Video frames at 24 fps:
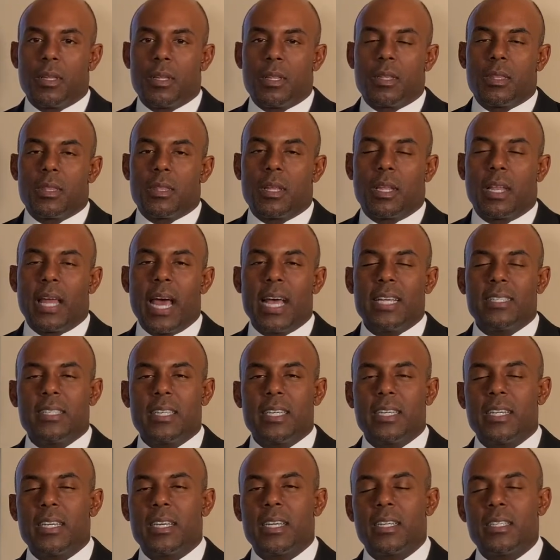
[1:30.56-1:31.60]
The last
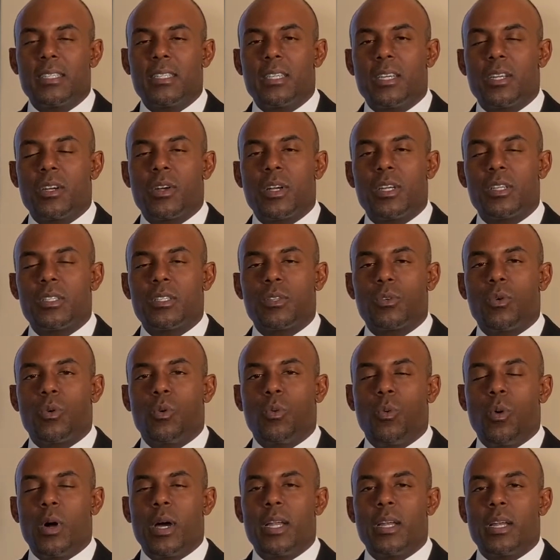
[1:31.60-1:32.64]
thing to consider is
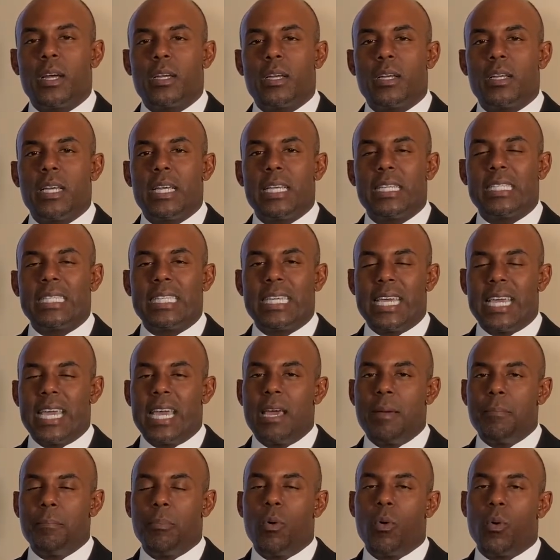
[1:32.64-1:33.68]
what is the
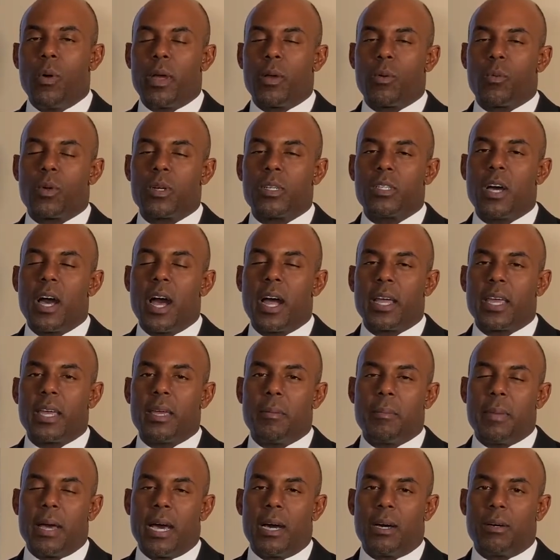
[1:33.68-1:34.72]
endpoint we're talking
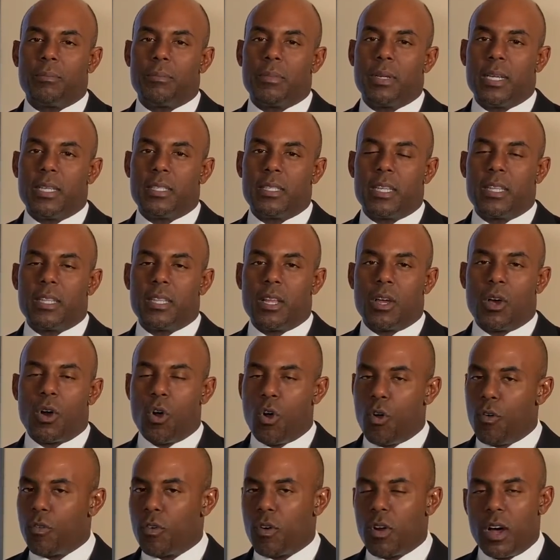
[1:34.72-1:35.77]
about? Is it
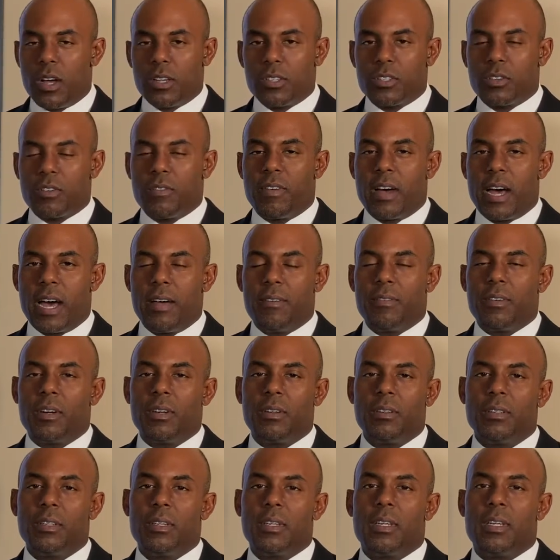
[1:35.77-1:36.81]
overall
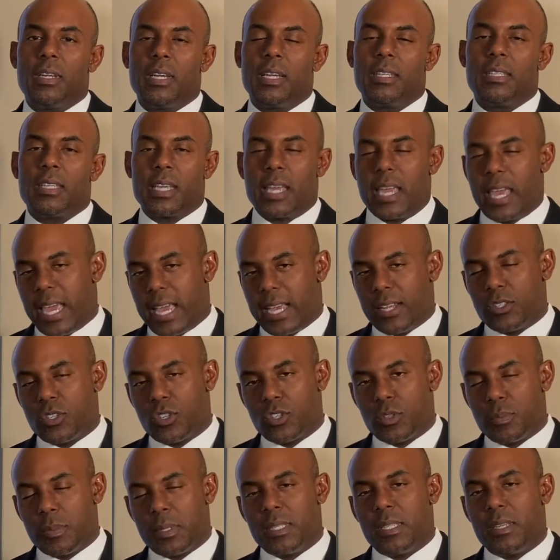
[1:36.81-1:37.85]
survival? Is it
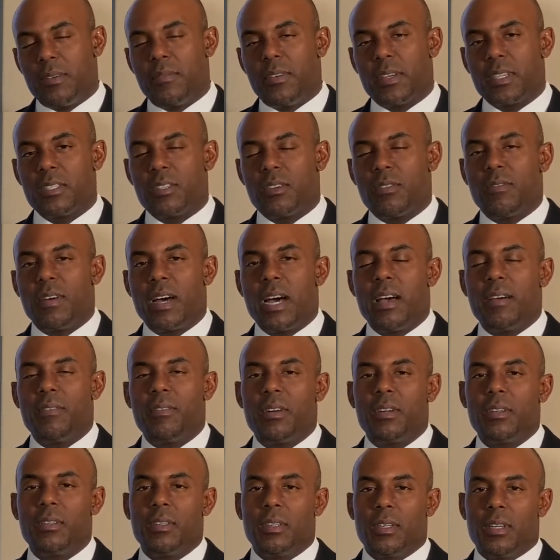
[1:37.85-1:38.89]
cancer-specific
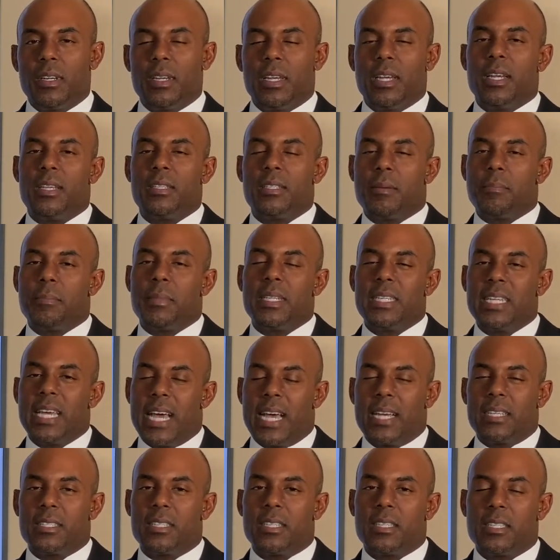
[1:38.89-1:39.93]
survival? Is it
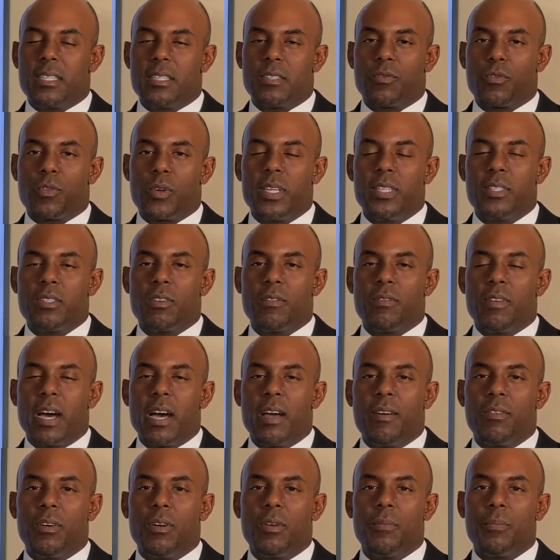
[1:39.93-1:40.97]
metastasis-free
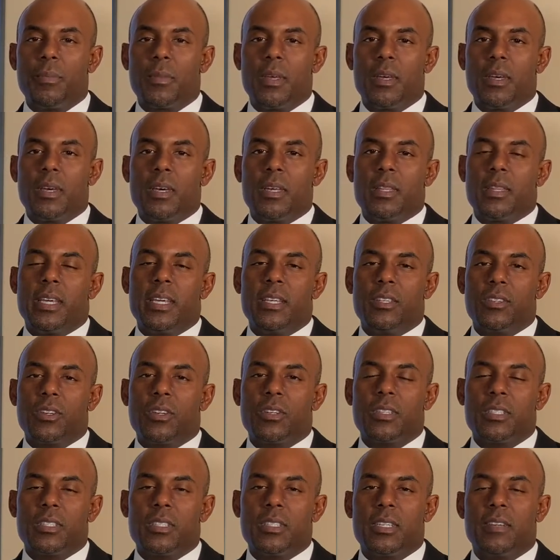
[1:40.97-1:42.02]
survival? These
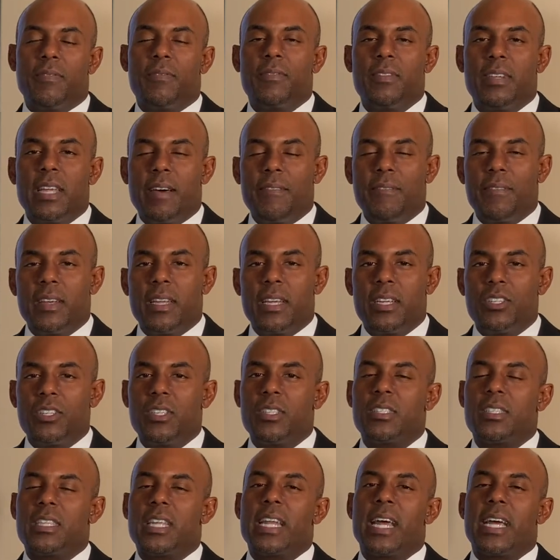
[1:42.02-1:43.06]
are
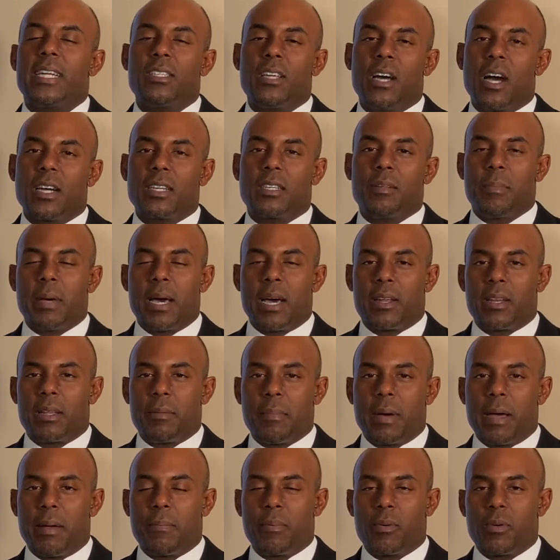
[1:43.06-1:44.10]
definitions that I talked about in
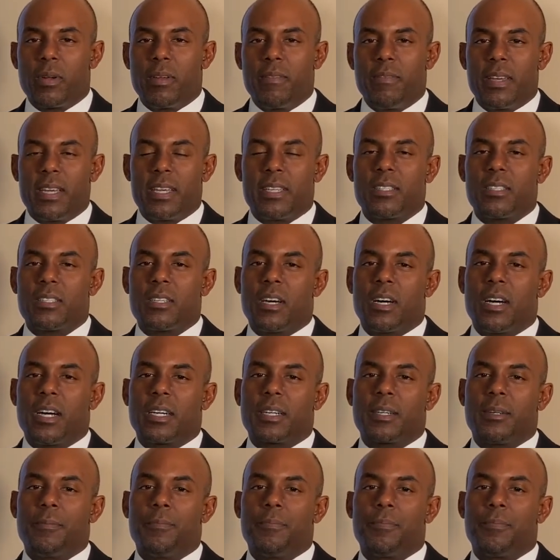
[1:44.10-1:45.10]
my previous talk.